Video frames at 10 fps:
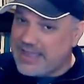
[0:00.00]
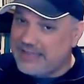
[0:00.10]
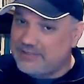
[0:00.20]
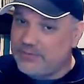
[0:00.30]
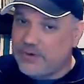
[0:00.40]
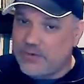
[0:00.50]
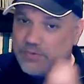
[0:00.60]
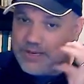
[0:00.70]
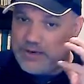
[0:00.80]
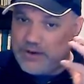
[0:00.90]
Has what
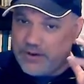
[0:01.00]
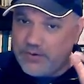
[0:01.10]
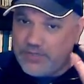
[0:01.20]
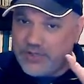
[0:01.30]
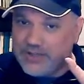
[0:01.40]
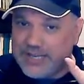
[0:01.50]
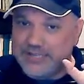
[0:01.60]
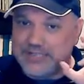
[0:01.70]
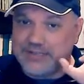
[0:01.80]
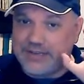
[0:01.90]
we know
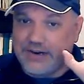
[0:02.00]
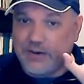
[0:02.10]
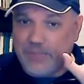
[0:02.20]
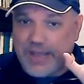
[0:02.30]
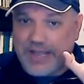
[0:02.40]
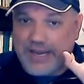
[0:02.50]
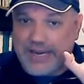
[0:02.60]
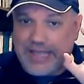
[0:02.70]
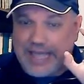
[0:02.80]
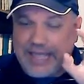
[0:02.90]
theologically in our
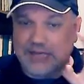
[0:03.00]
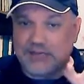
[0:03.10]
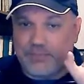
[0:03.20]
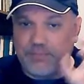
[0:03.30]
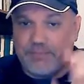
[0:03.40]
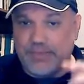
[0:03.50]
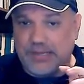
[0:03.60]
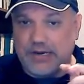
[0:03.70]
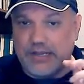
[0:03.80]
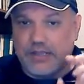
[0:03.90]
mind actually
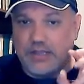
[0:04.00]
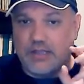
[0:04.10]
been